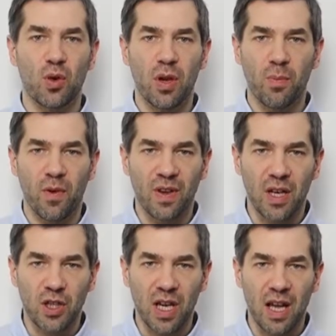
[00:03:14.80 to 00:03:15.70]
the
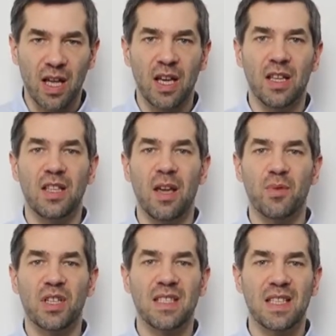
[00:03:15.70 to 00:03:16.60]
airstream with my
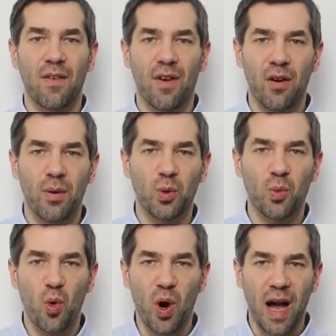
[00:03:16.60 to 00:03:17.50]
tongue, and the
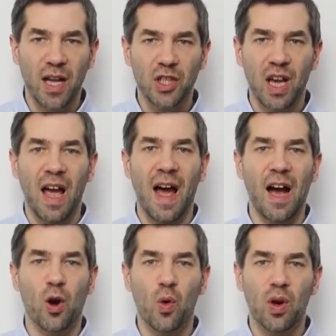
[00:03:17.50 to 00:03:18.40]
ball fell only
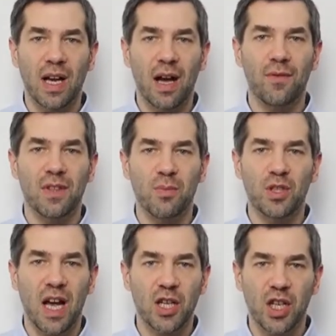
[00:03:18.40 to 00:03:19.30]
one,
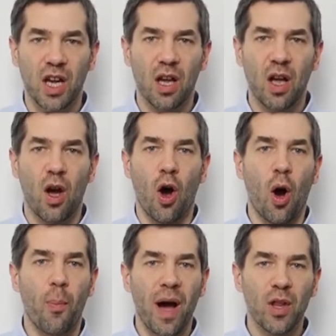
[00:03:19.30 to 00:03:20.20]
or at most 2
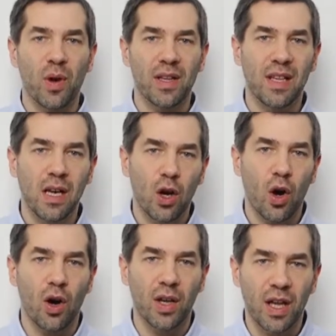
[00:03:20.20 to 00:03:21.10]
units on the
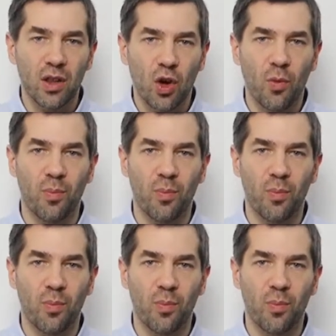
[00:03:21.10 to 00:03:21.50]
scale.